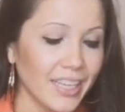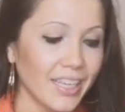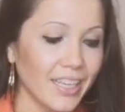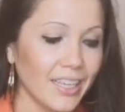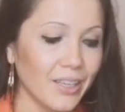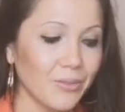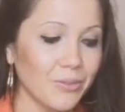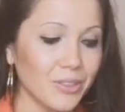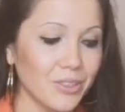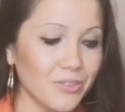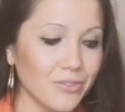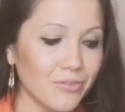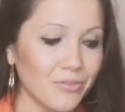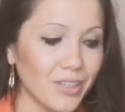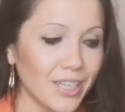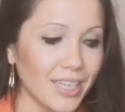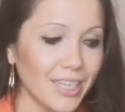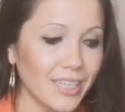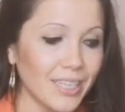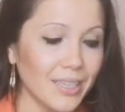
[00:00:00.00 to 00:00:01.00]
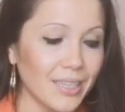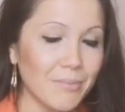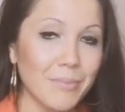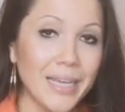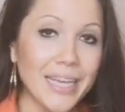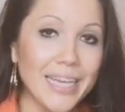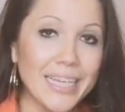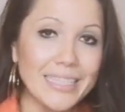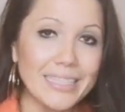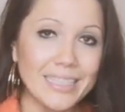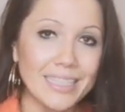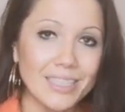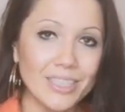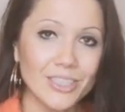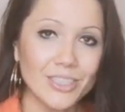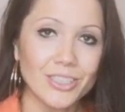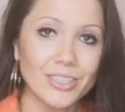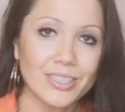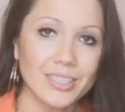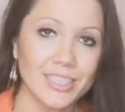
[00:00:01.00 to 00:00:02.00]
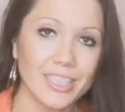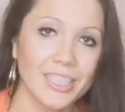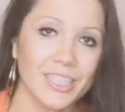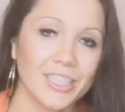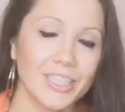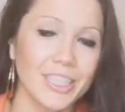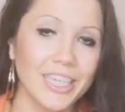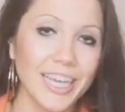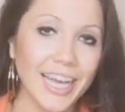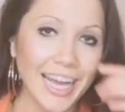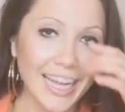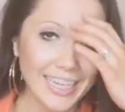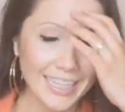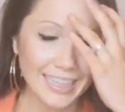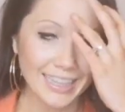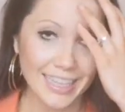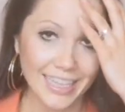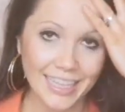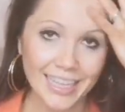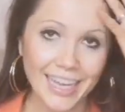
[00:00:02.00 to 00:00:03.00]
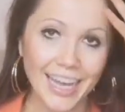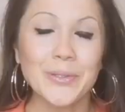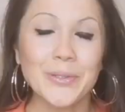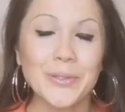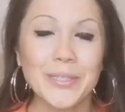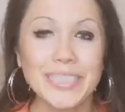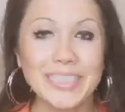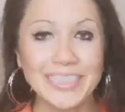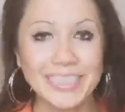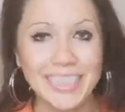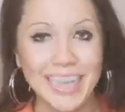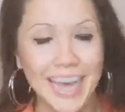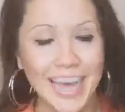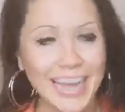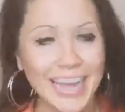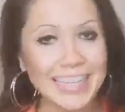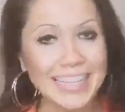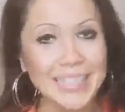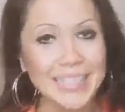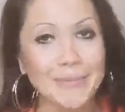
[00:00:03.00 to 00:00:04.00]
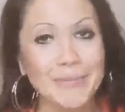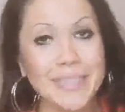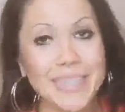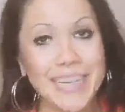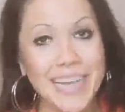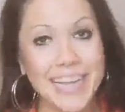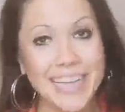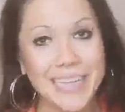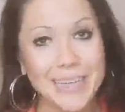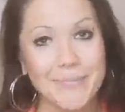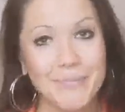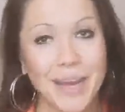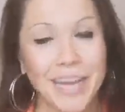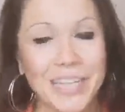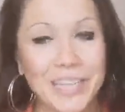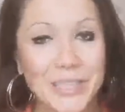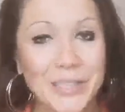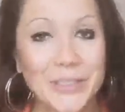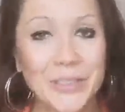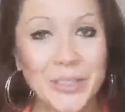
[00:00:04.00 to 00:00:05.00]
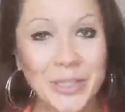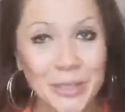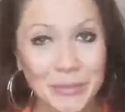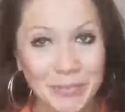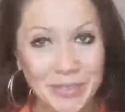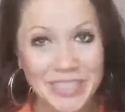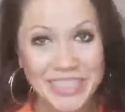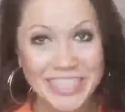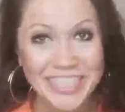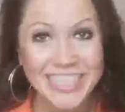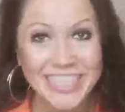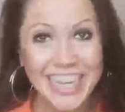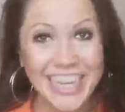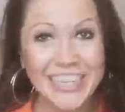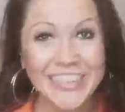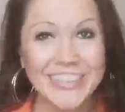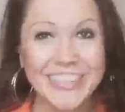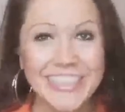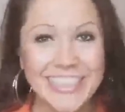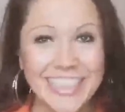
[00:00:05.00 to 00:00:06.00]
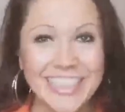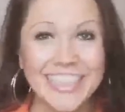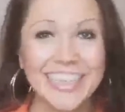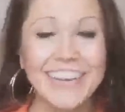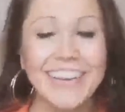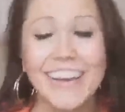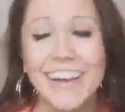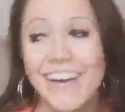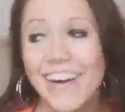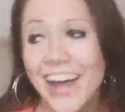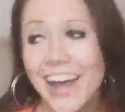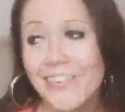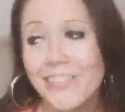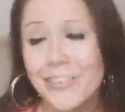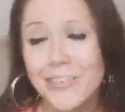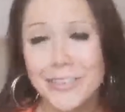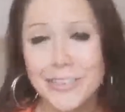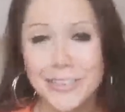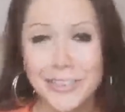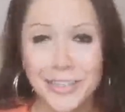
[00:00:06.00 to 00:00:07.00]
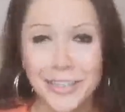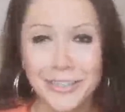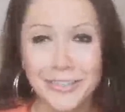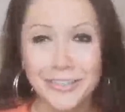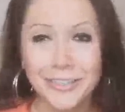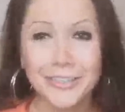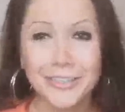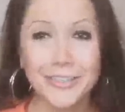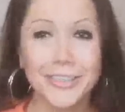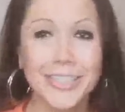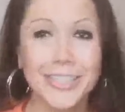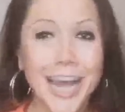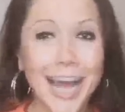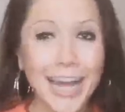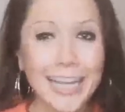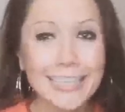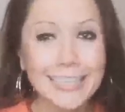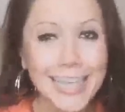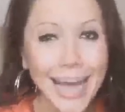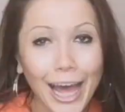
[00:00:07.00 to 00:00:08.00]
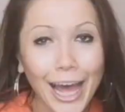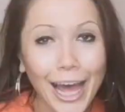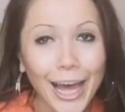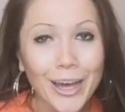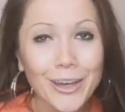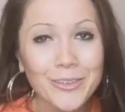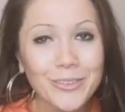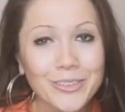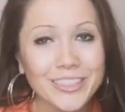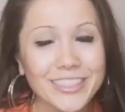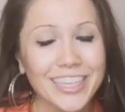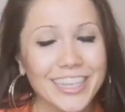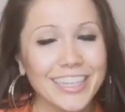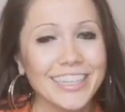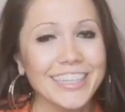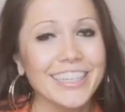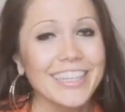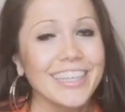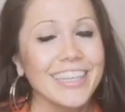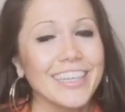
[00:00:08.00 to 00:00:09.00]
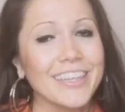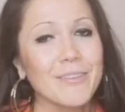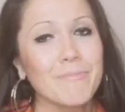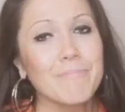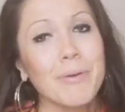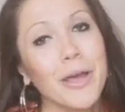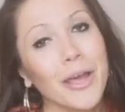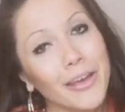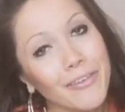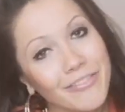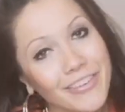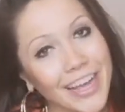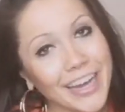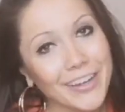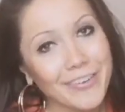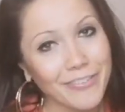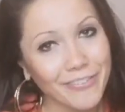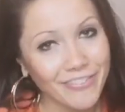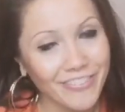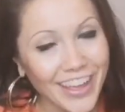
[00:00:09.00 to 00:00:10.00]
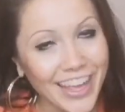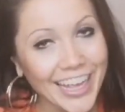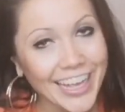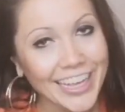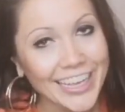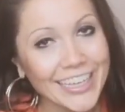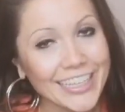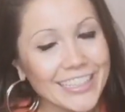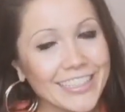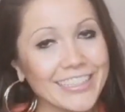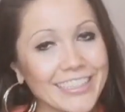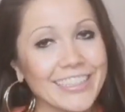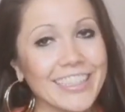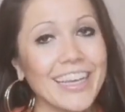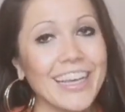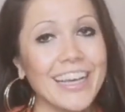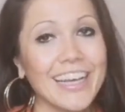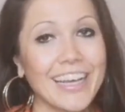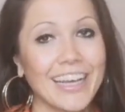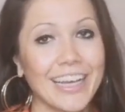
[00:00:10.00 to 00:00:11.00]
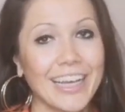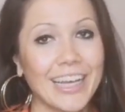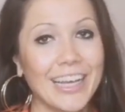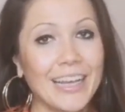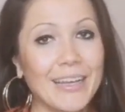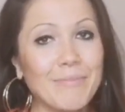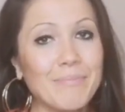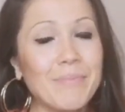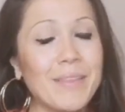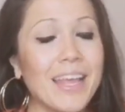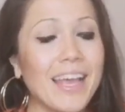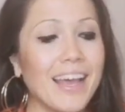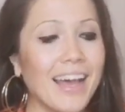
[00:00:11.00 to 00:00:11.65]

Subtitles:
it was really amazing, because you kind of think, I always get intimidated by YouTubers, because I always think everyone's got such a nice house and perfect face and